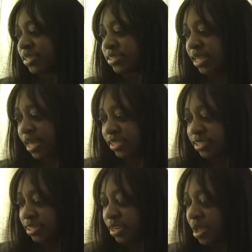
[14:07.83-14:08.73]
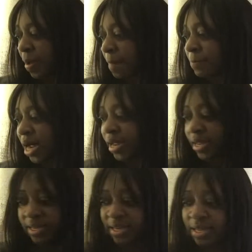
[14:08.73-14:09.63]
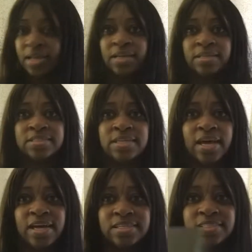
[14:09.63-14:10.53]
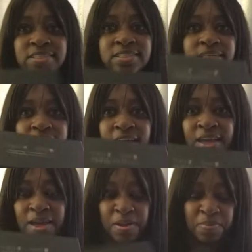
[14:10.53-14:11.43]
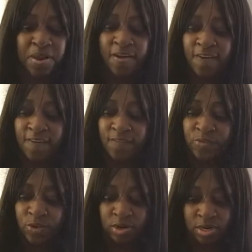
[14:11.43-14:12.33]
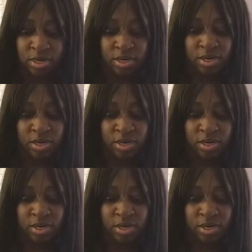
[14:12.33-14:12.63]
is actually my dash cam for